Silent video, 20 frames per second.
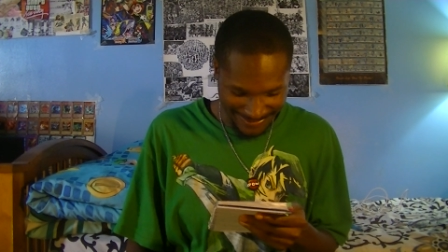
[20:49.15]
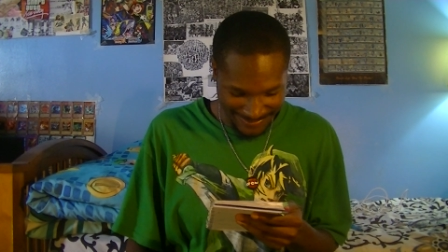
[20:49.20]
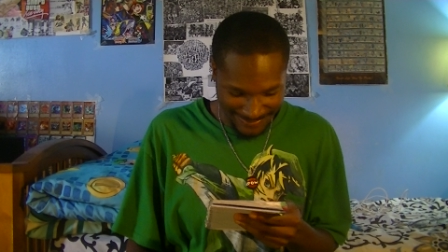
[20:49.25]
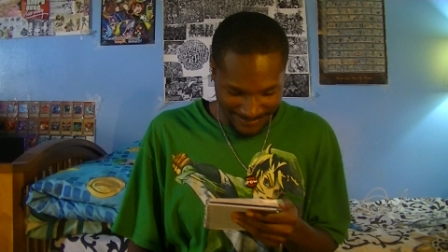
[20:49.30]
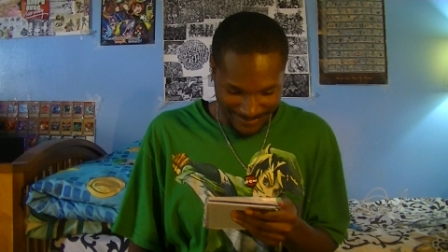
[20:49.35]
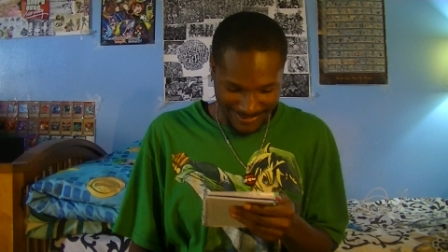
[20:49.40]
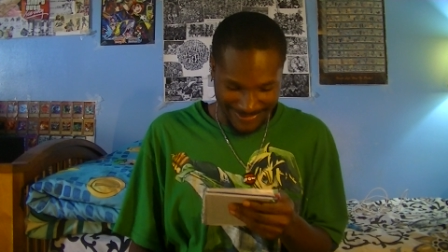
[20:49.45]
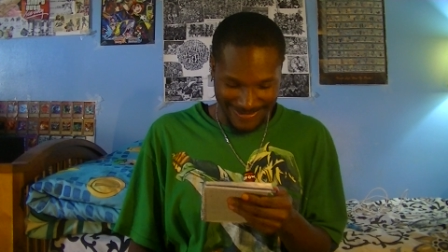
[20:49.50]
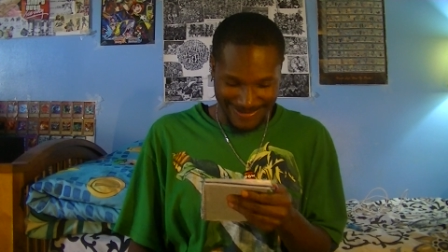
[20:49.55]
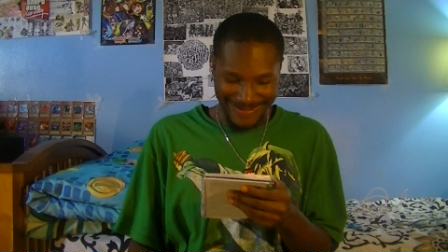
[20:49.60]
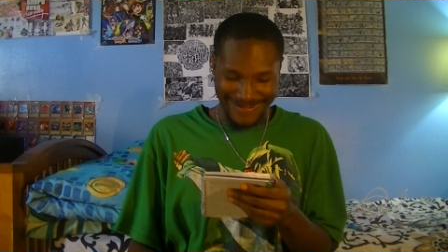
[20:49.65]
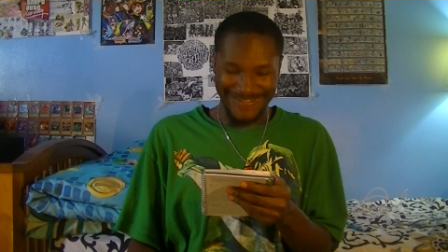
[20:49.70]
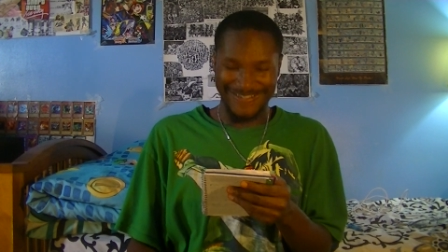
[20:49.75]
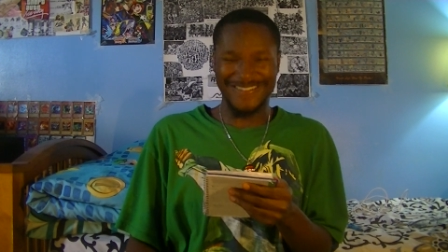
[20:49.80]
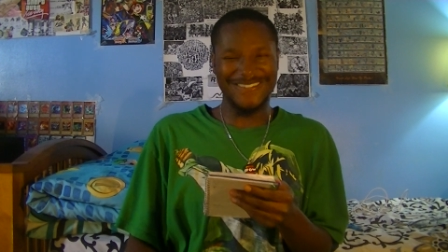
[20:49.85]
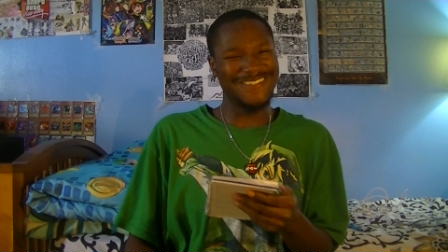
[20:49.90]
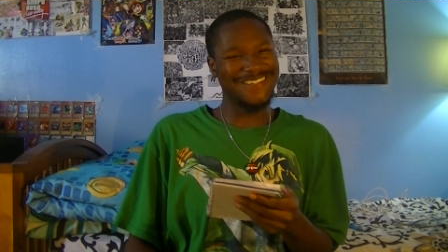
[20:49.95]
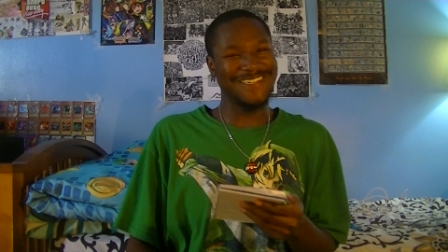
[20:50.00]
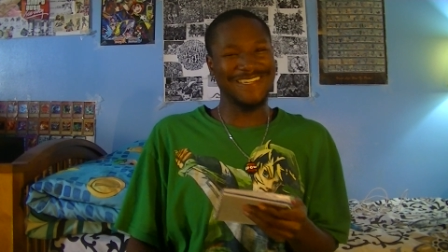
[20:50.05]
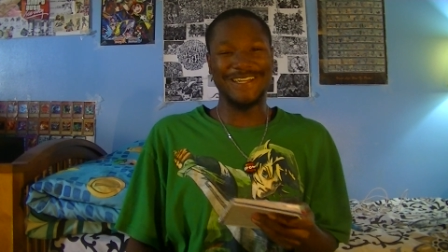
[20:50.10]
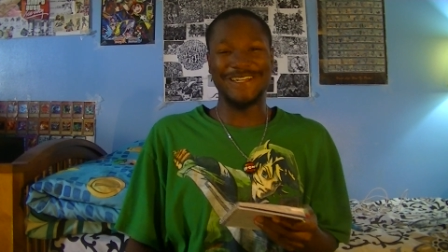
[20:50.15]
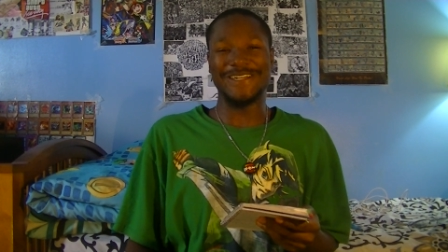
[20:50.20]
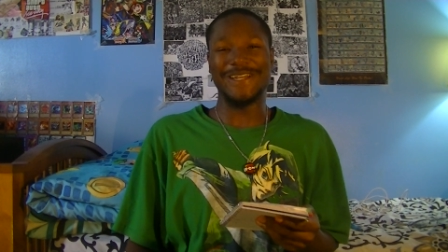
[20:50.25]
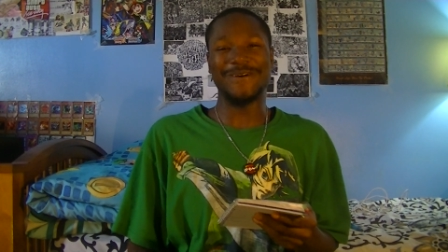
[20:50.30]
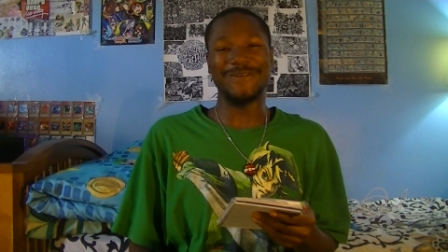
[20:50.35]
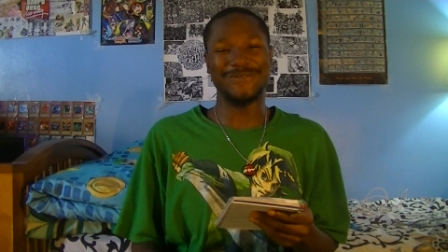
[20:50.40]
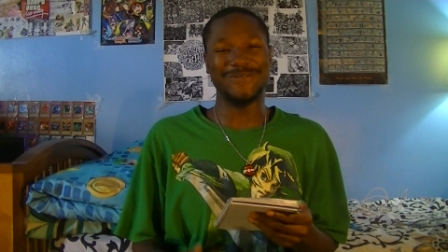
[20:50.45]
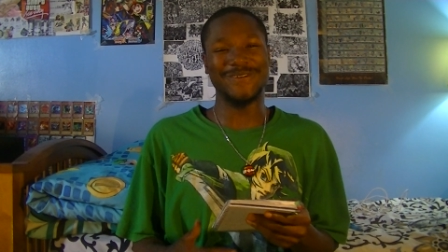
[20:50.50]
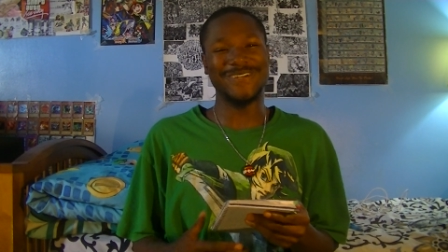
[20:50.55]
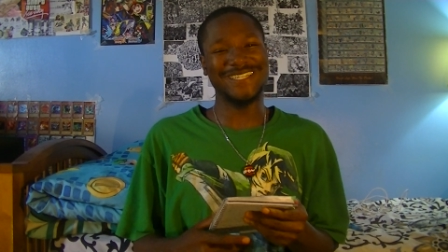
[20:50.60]
But uh, that
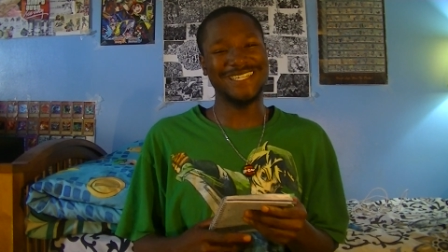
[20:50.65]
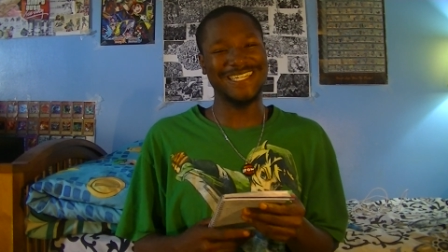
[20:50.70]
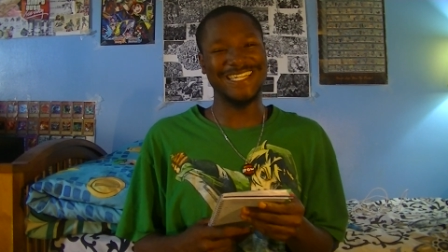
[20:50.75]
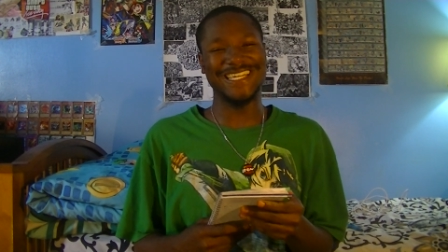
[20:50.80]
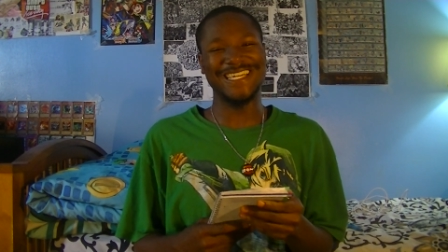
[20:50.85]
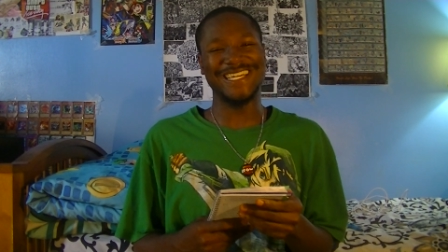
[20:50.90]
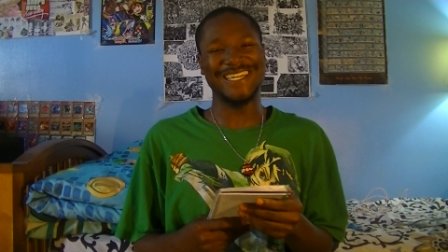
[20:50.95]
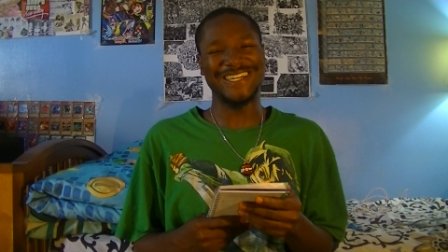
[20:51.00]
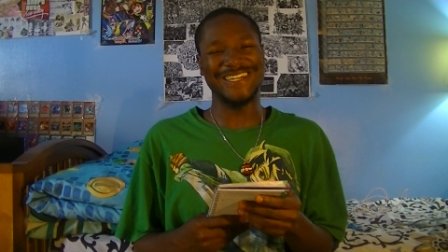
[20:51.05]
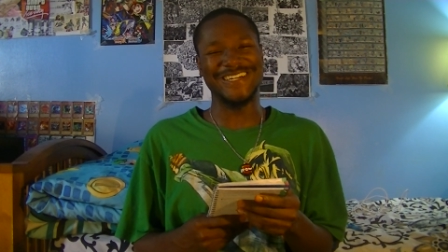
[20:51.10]
was basically it.